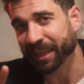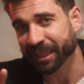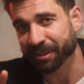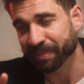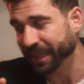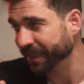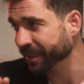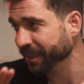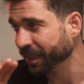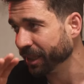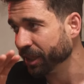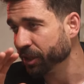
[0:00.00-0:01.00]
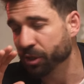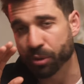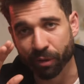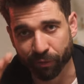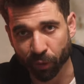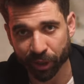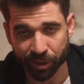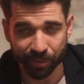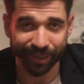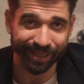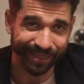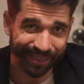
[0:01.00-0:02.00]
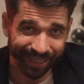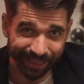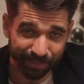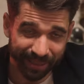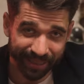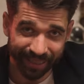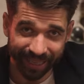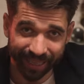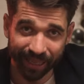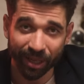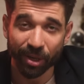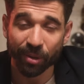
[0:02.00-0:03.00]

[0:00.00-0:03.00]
recommend to avoid doing this next mistake,